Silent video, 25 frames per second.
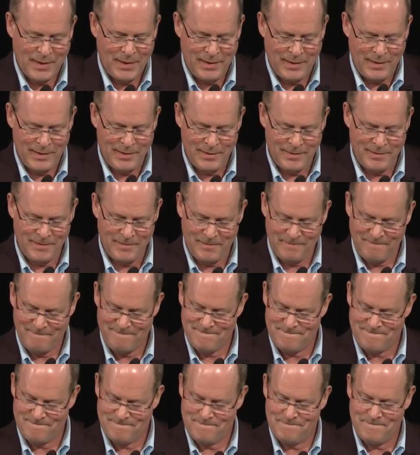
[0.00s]
And
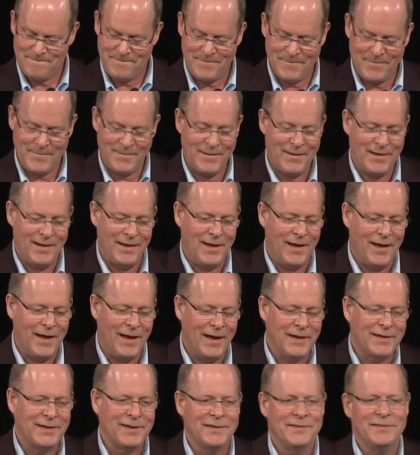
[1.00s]

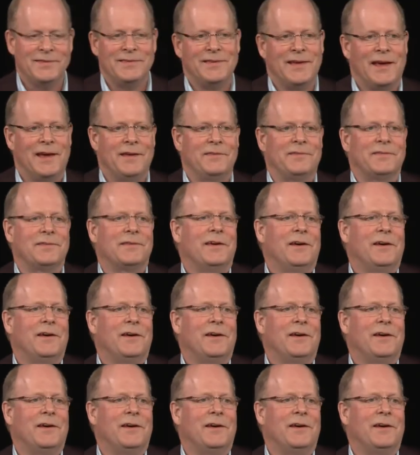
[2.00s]
I guess that's